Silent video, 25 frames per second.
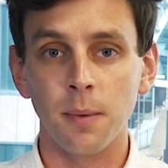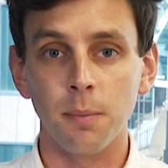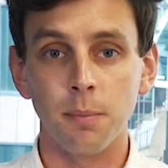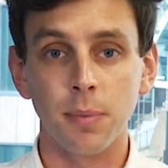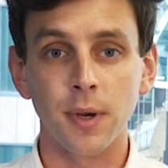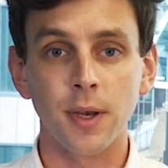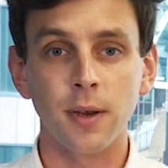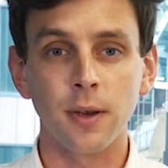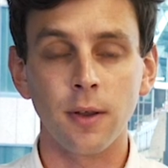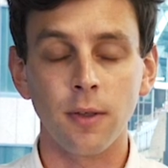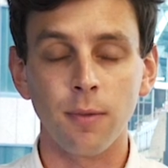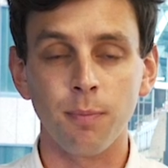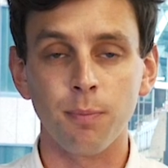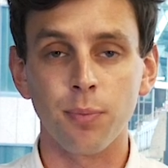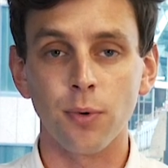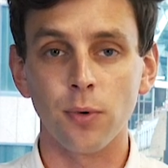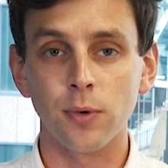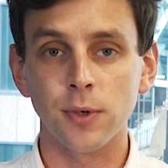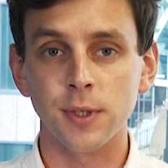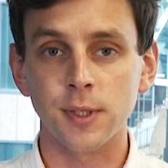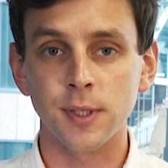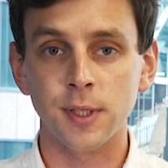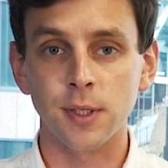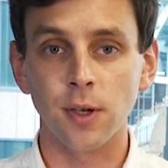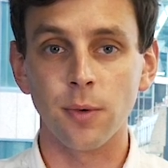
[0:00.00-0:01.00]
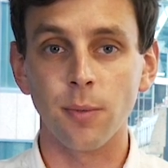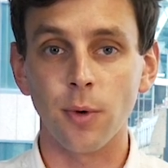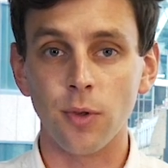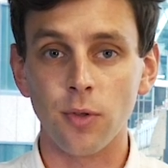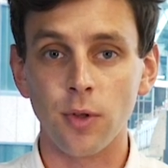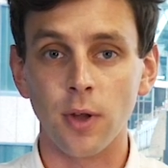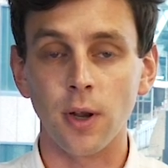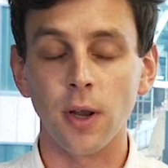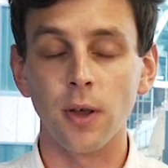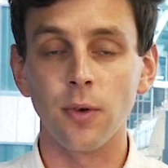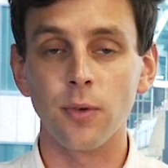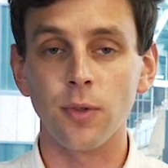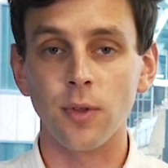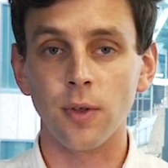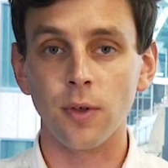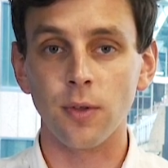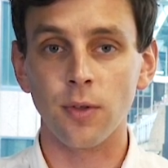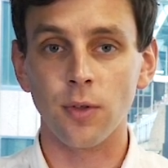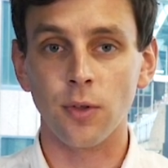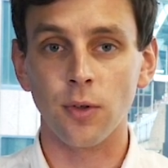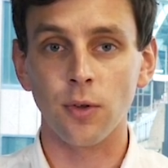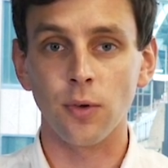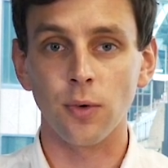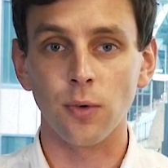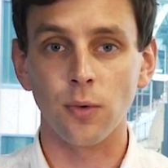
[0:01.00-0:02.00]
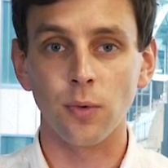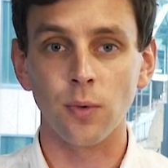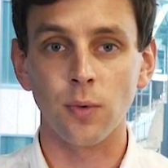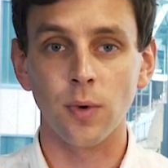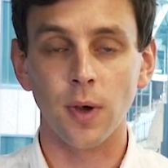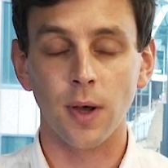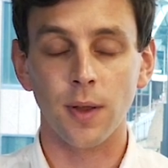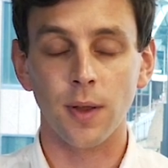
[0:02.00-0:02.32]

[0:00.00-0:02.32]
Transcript: but it has brought us so much closer to